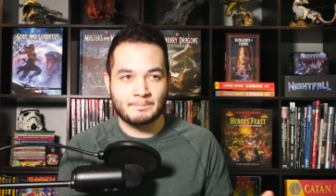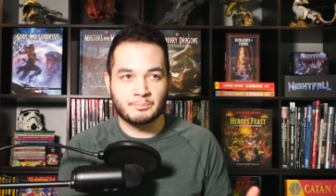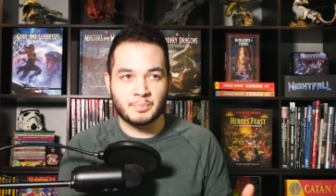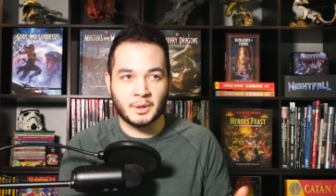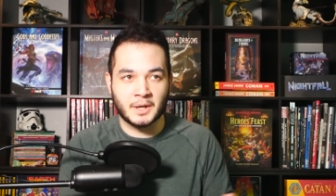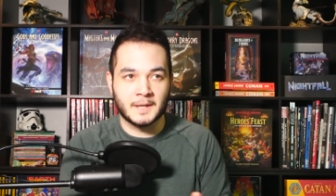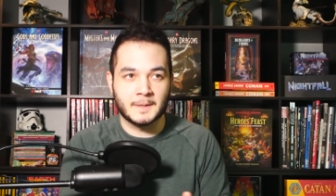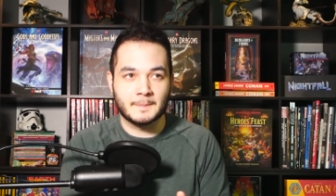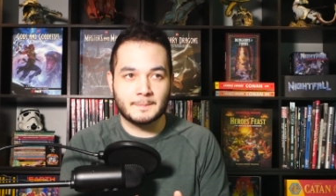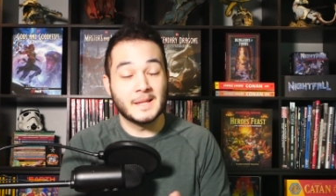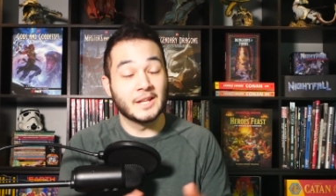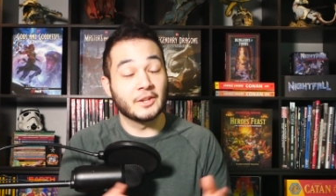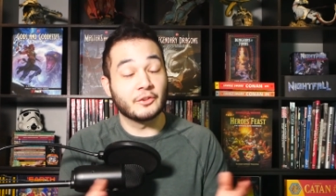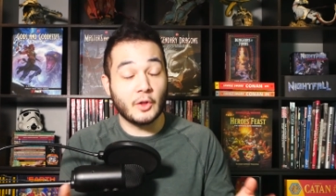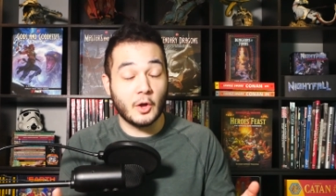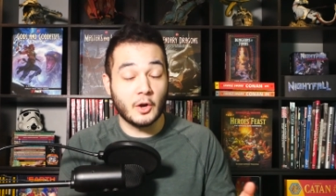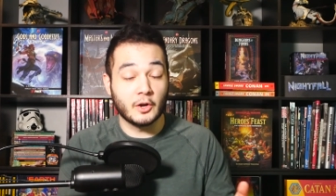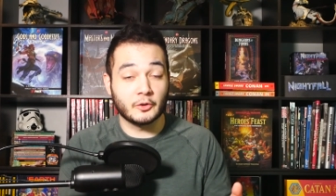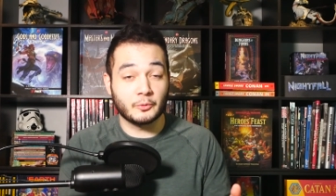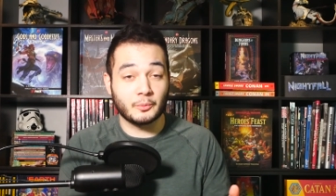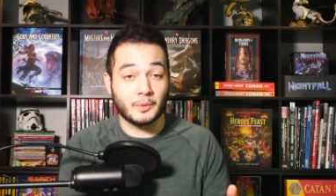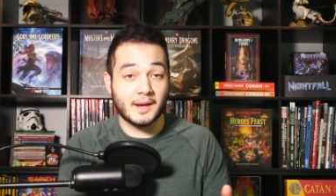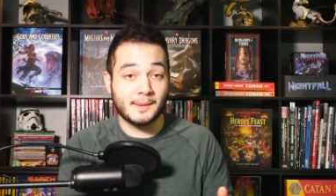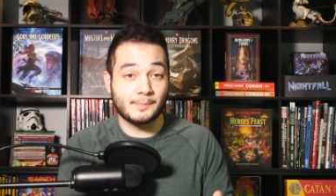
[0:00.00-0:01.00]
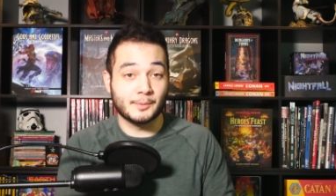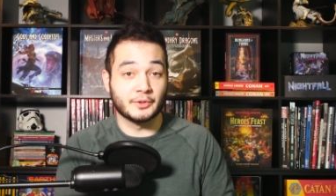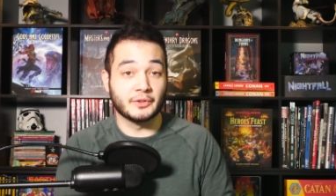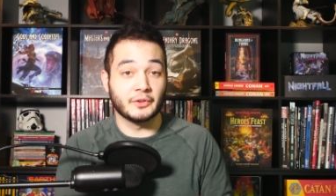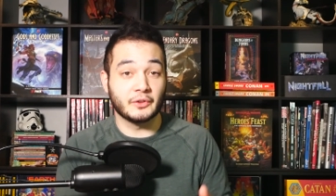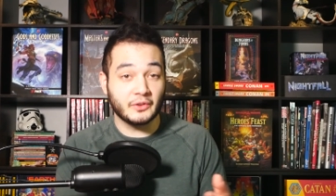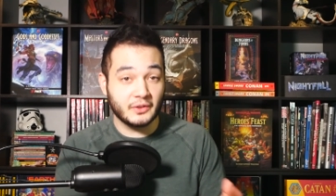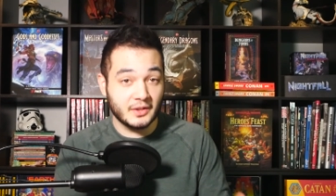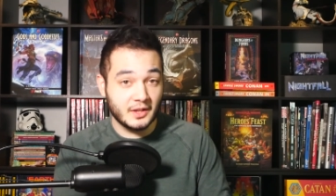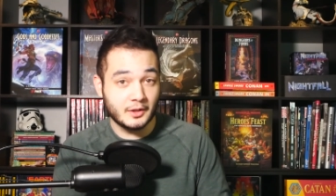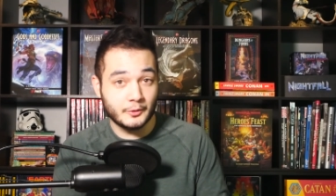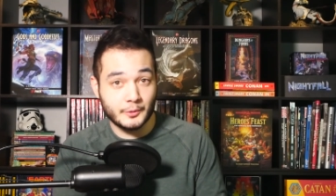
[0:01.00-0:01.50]
but as long as we're able
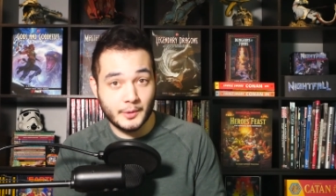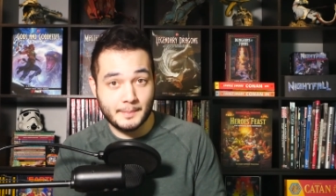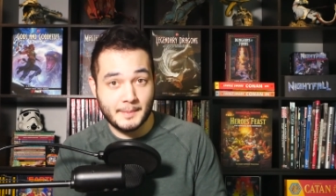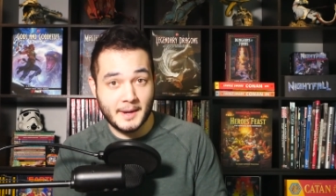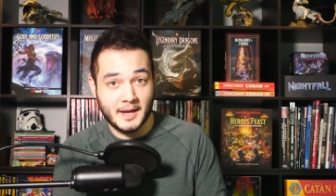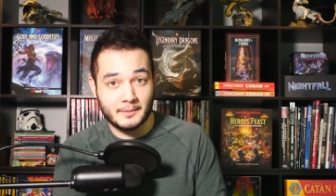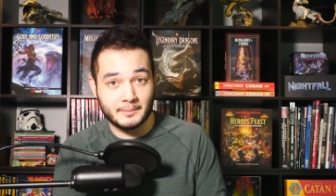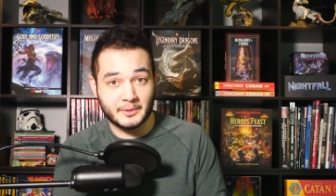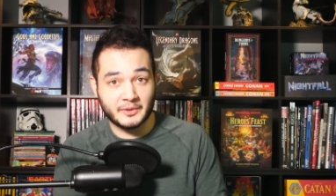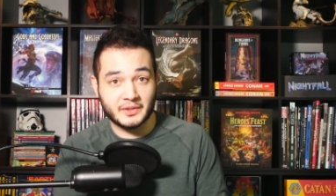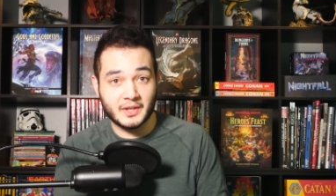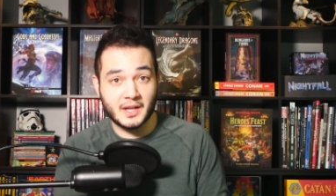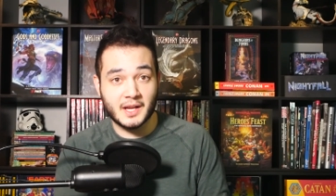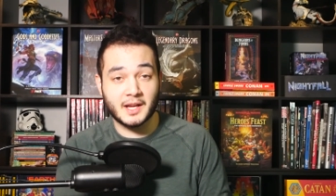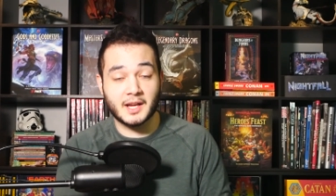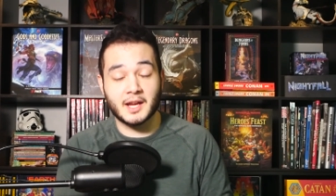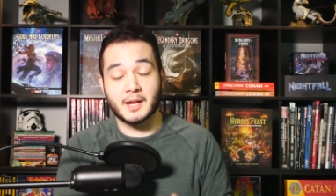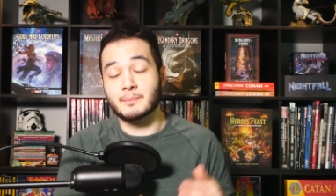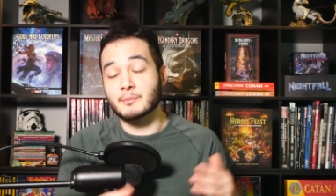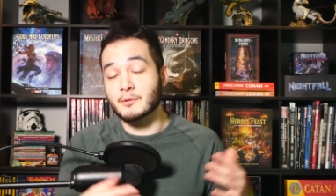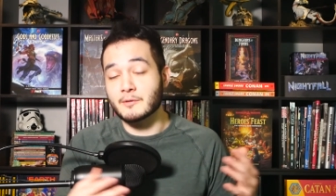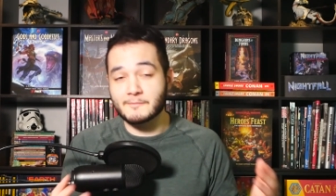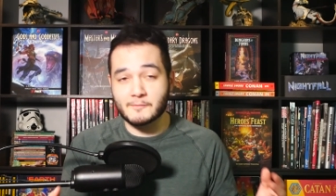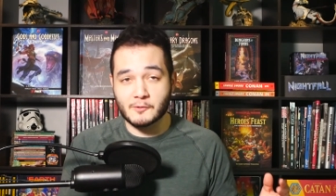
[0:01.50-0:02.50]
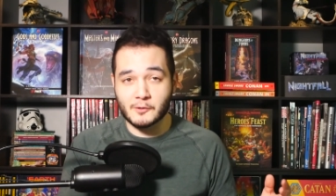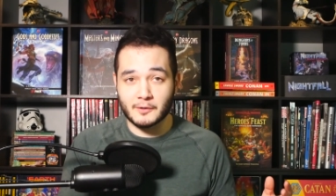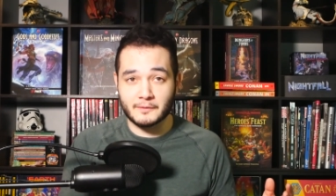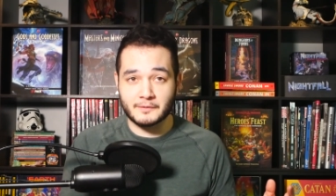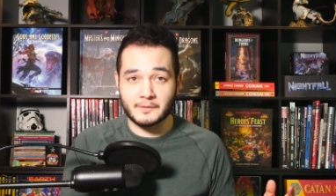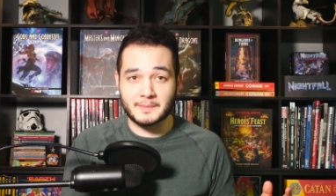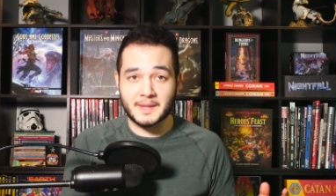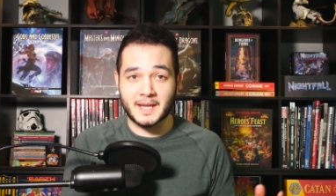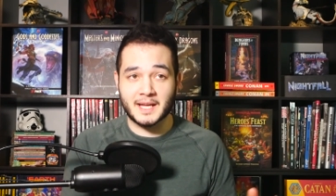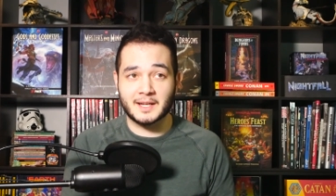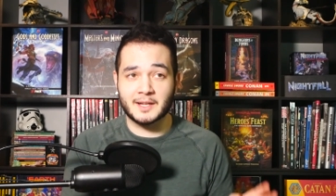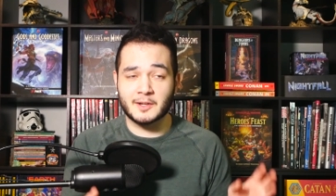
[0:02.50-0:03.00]
to see that we made a mistake and move forward
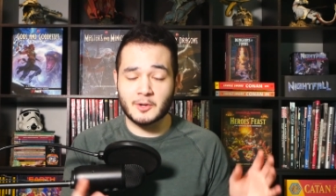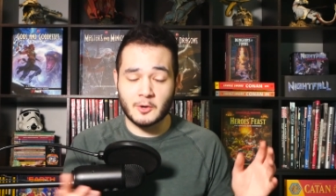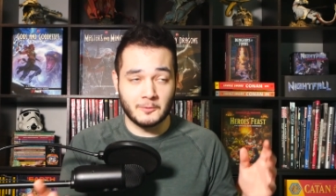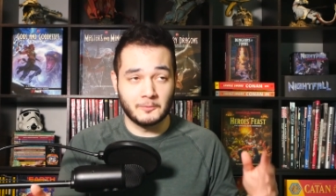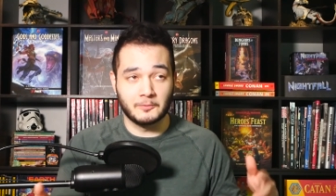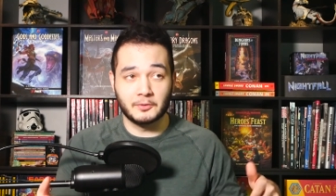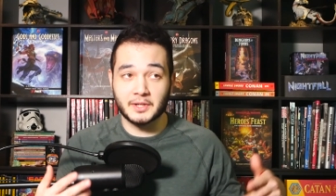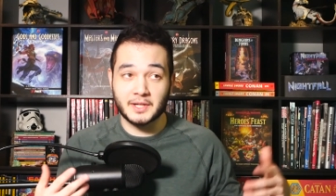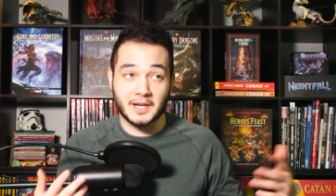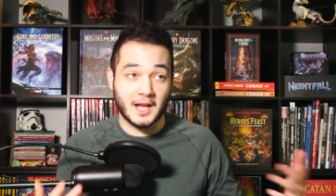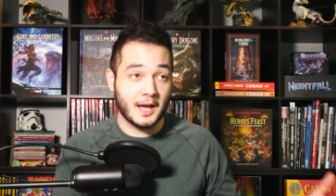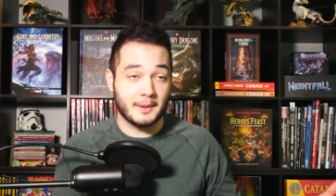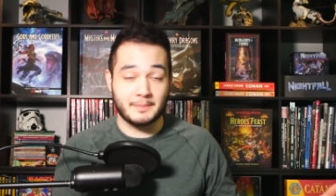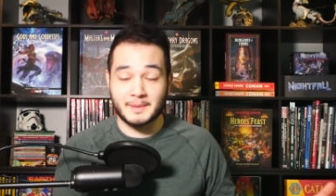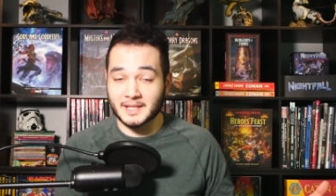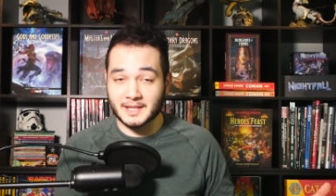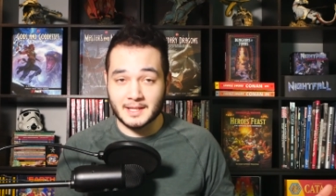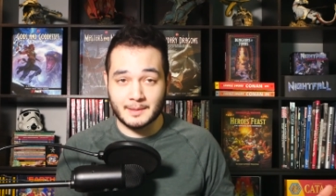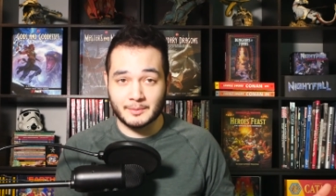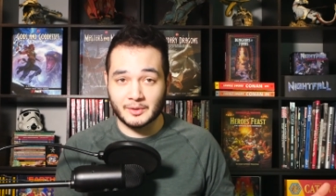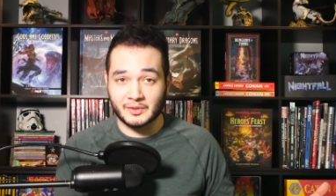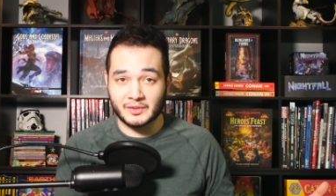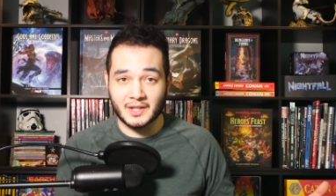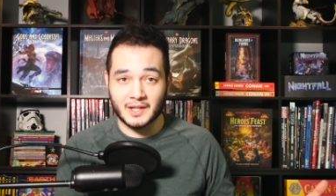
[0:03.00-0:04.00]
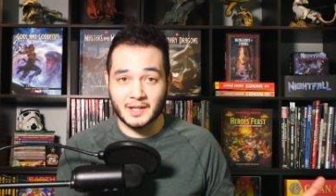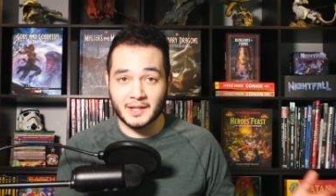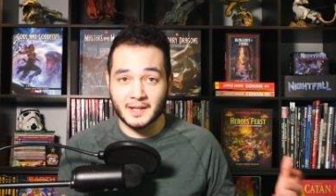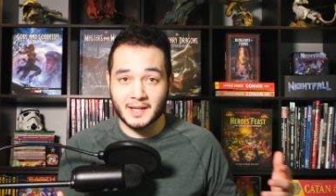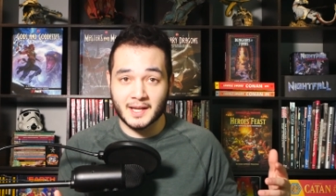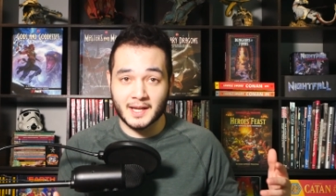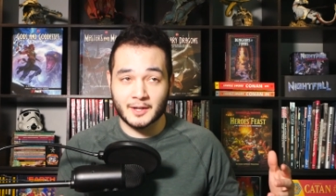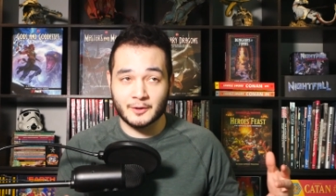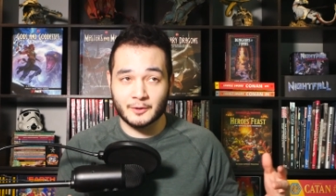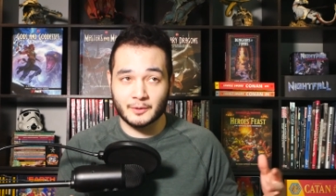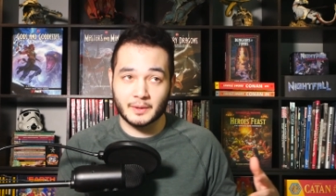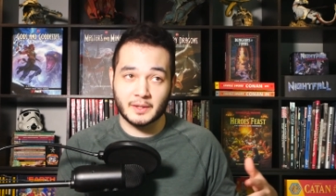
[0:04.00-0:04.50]
from that and hopefully not make that mistake
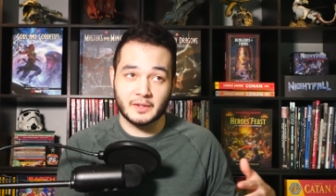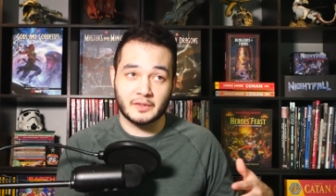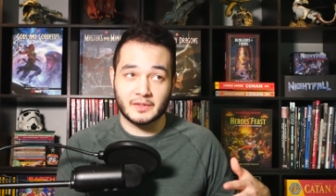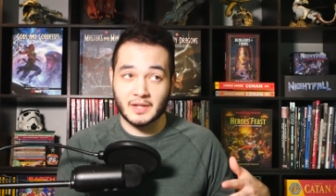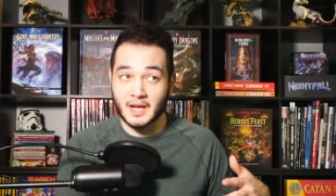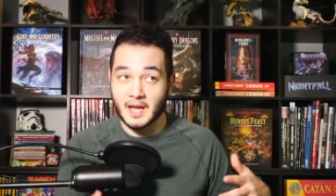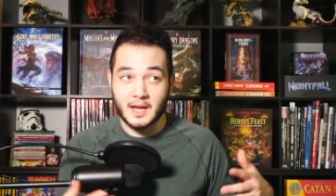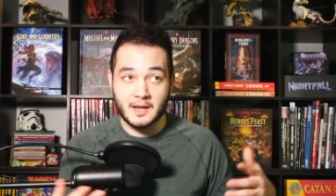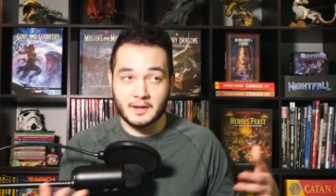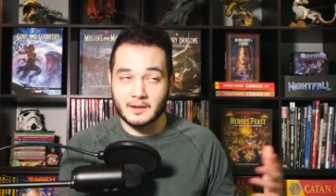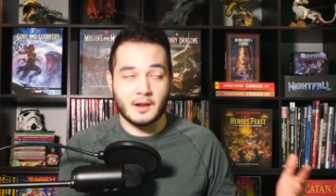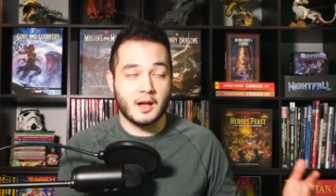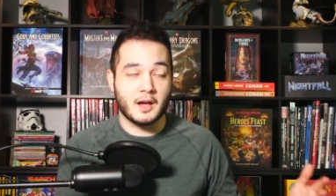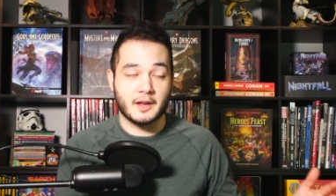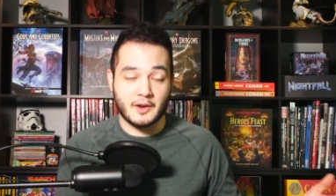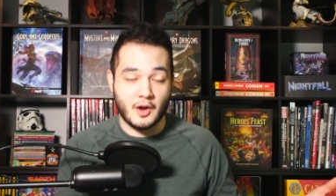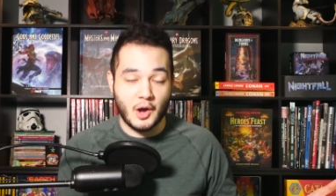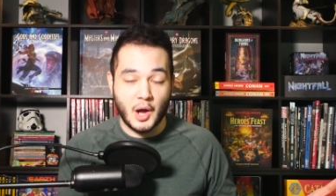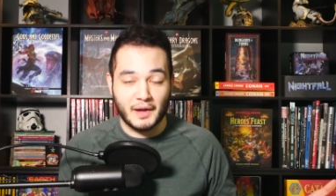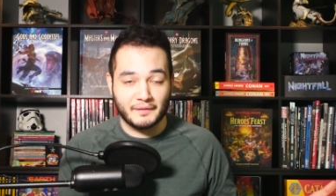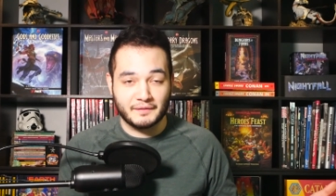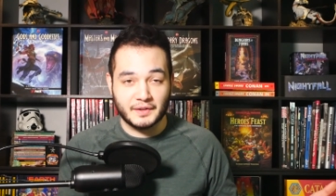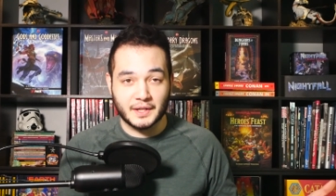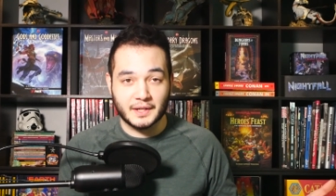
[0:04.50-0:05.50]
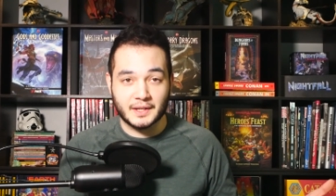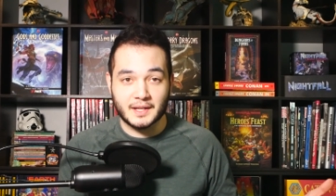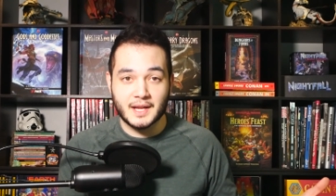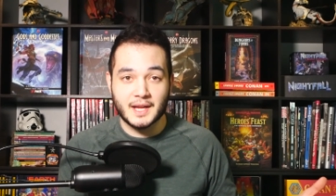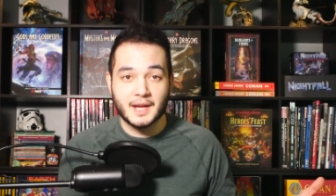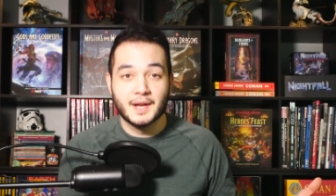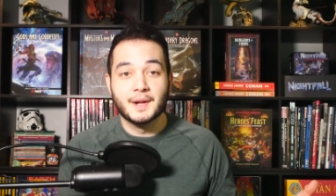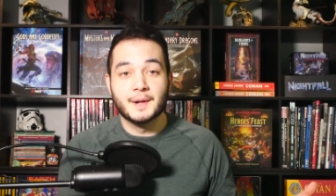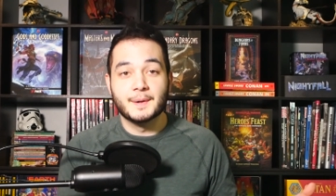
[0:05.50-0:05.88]
again, or at least not often,